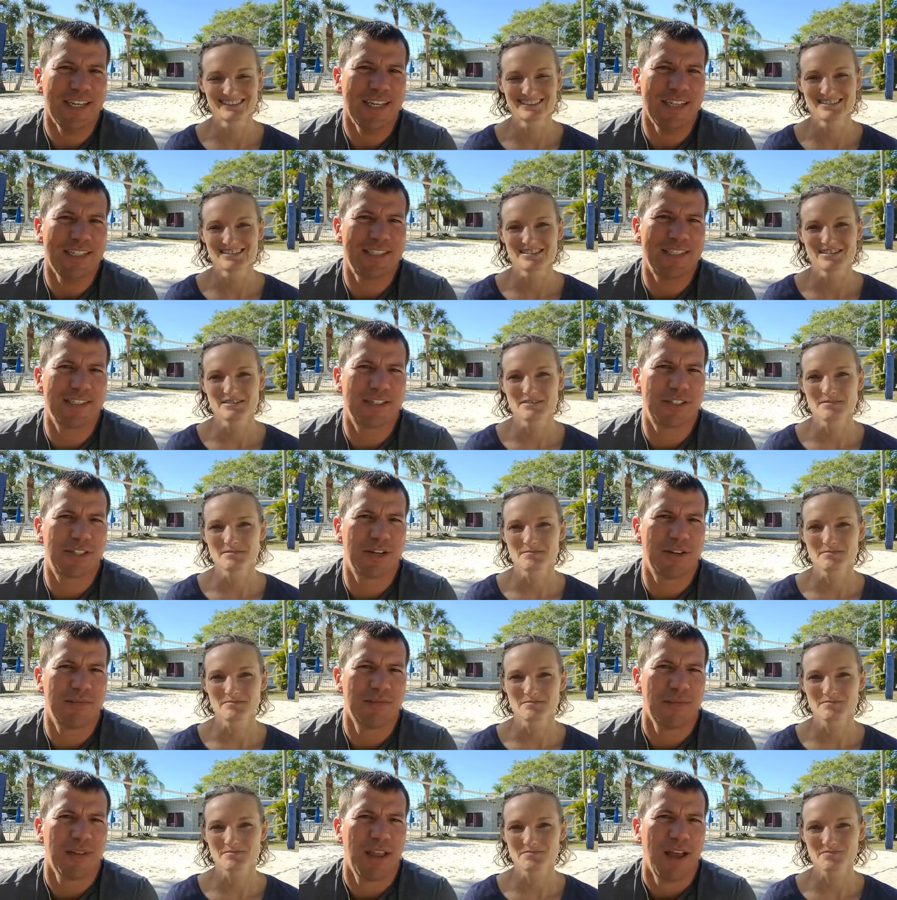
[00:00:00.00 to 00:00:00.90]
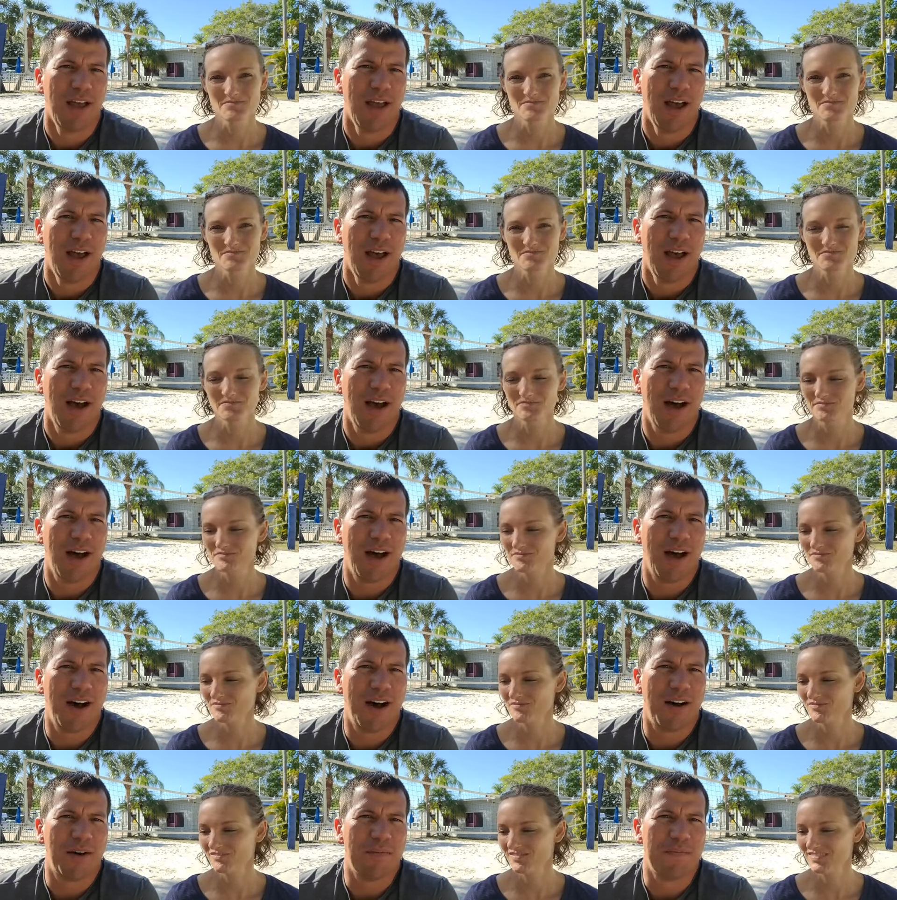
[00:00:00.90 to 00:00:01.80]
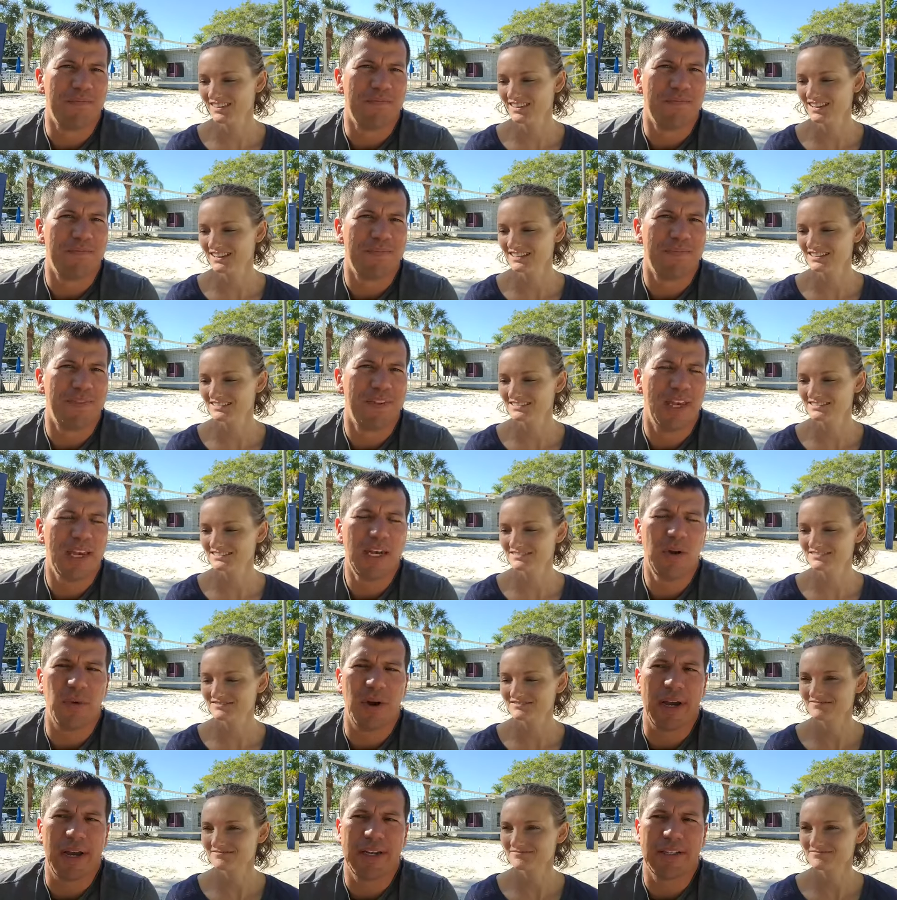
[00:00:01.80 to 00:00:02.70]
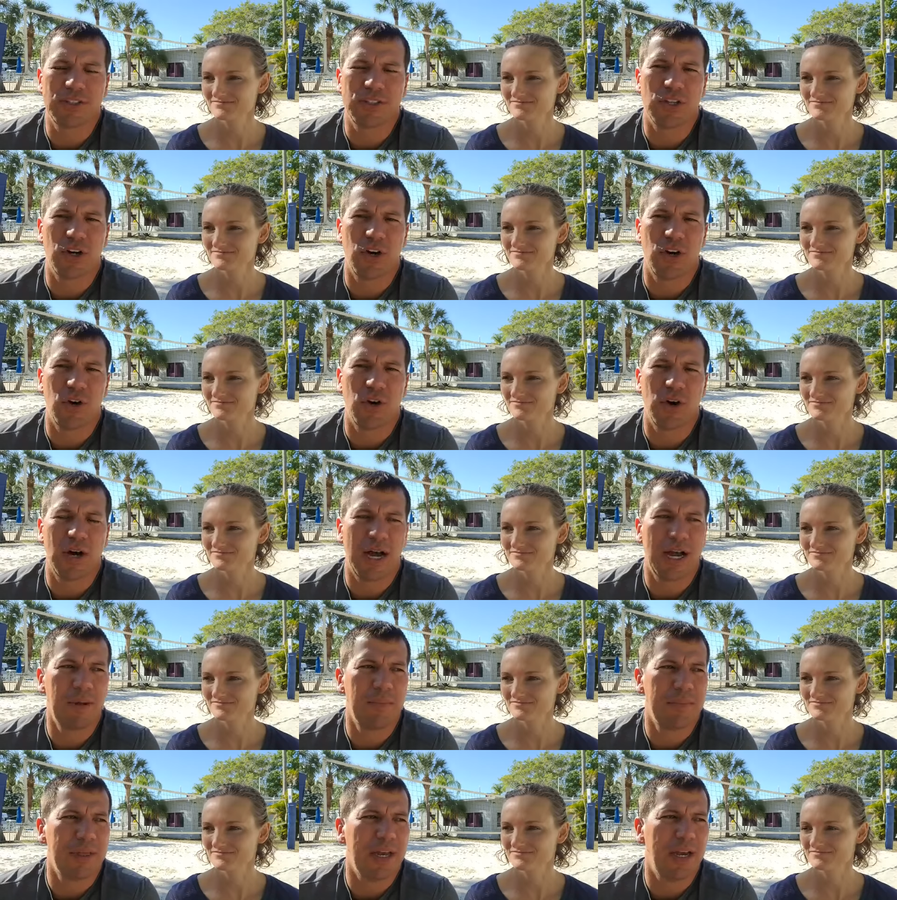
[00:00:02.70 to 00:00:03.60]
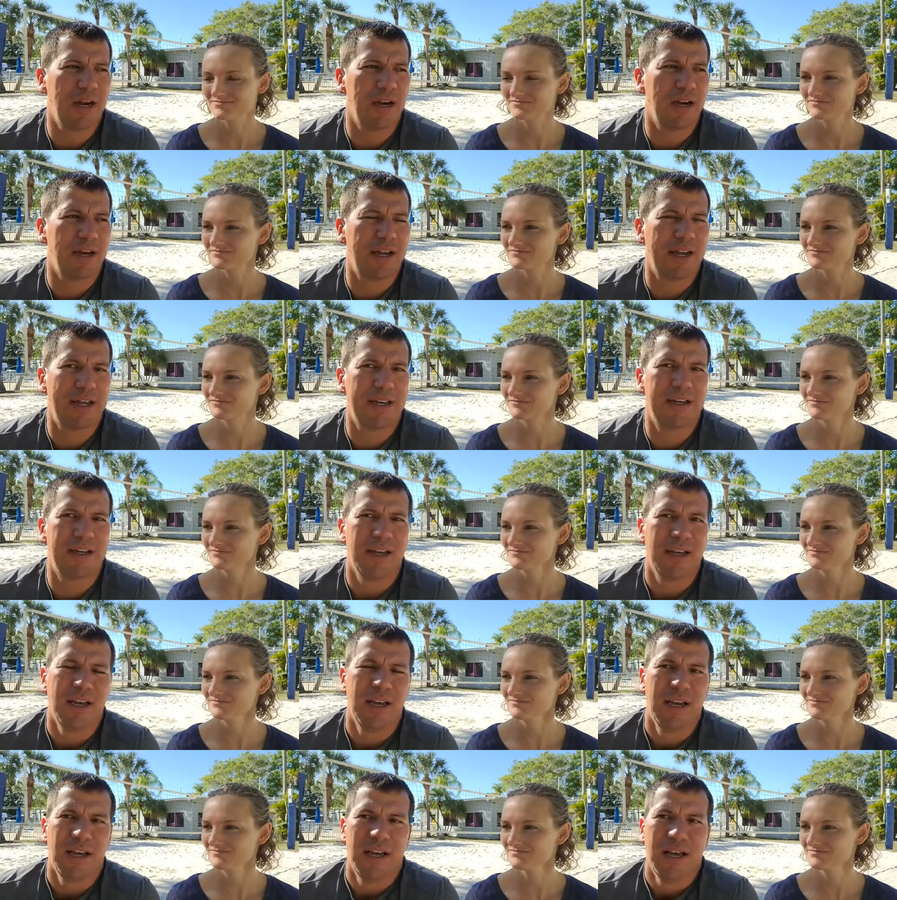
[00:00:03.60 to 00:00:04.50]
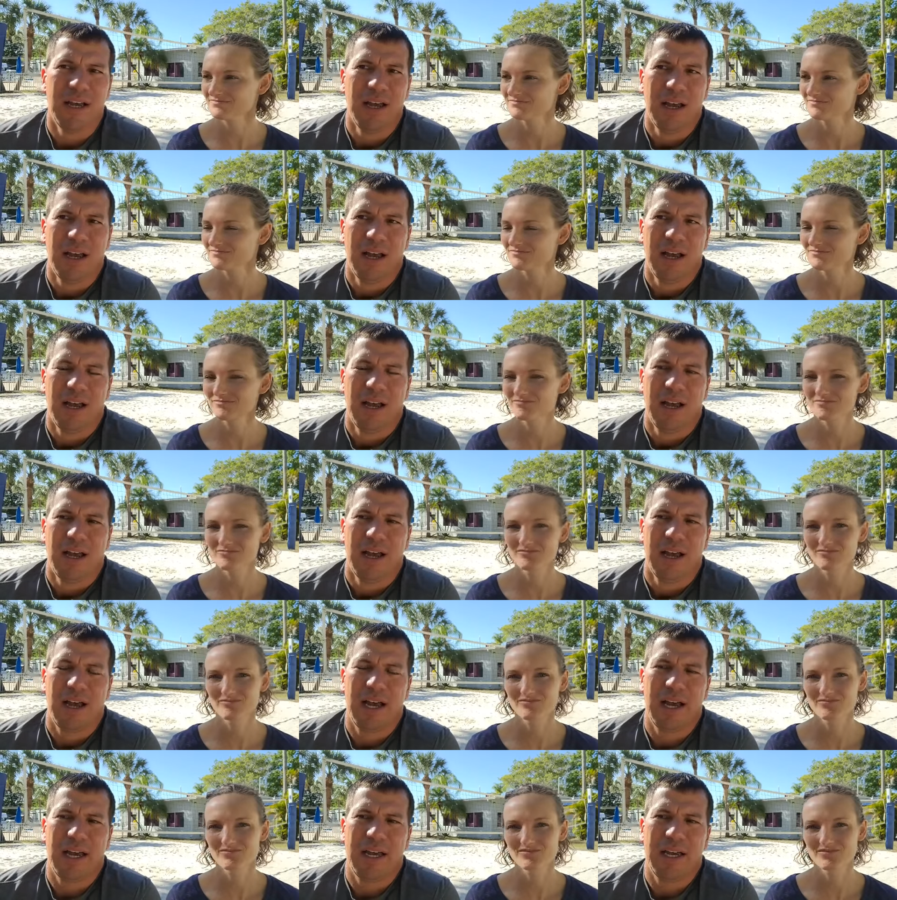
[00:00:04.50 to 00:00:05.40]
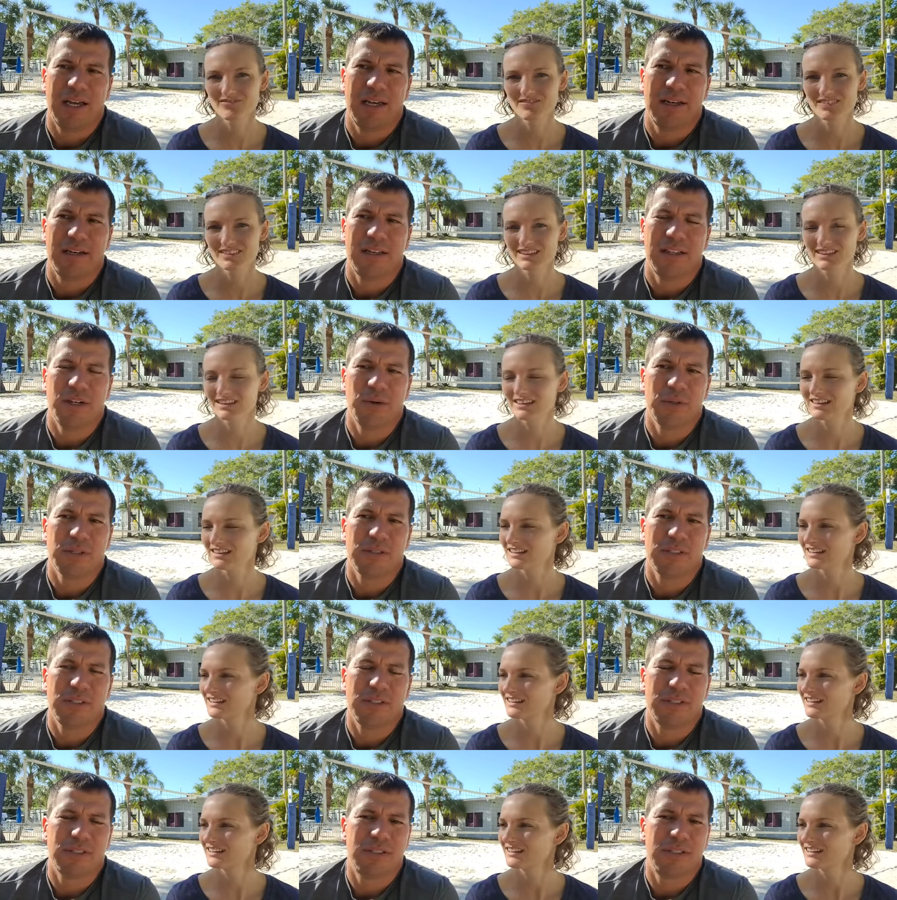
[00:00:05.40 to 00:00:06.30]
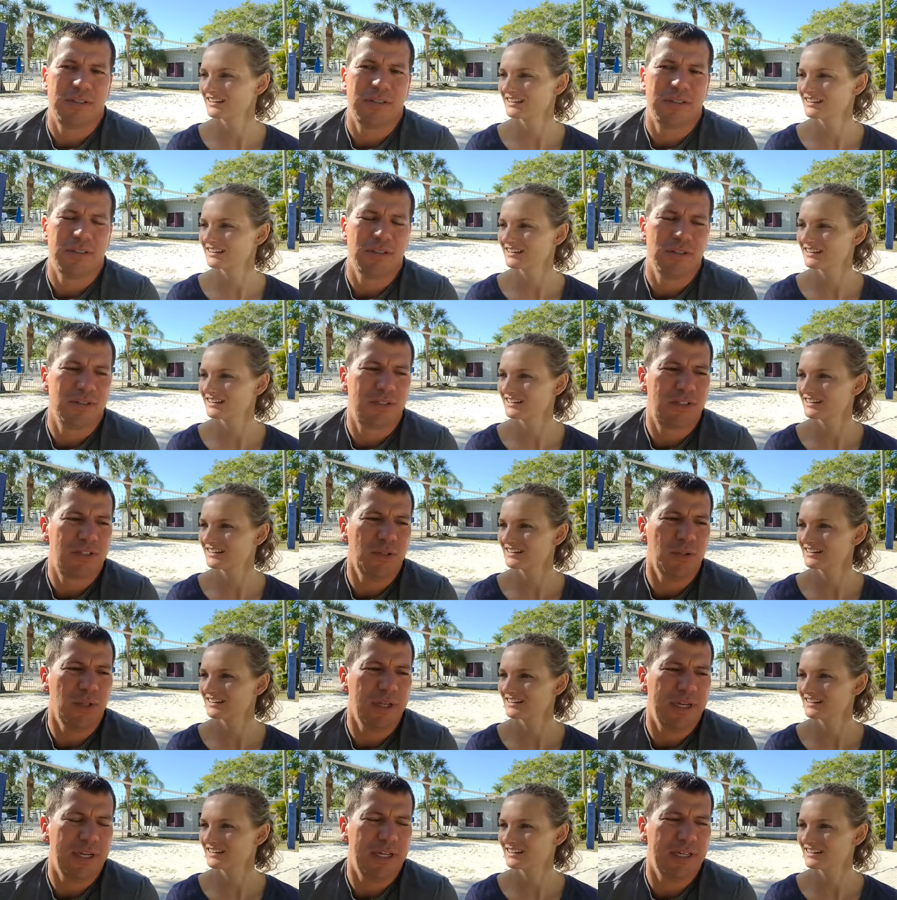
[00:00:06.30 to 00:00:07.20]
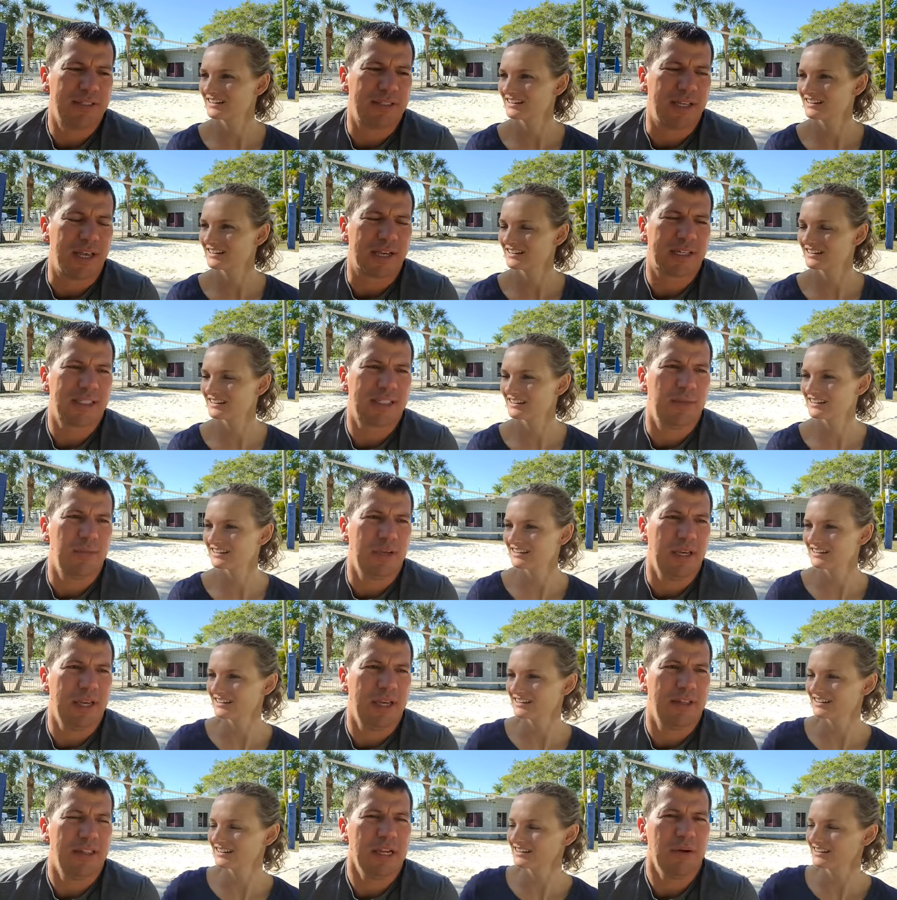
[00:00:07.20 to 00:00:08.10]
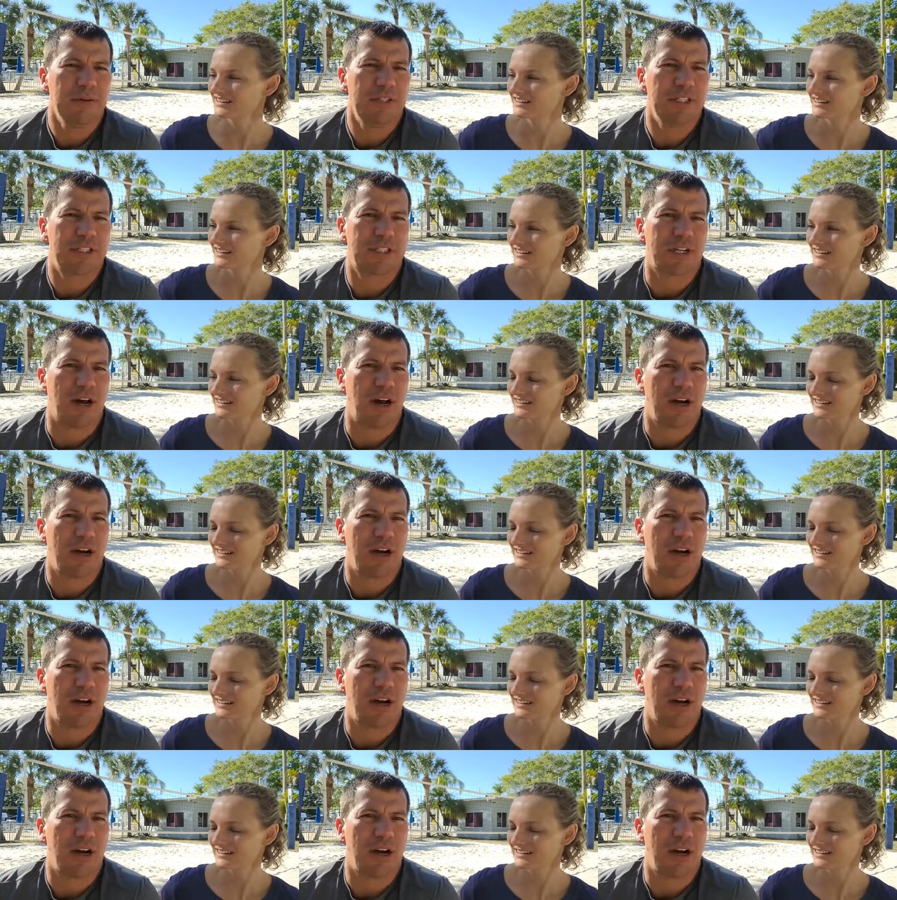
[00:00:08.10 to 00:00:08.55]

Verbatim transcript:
Speaker 1: hey sister. Um, anyway, so I'm there and I there was these there was two ladies next to me and they were just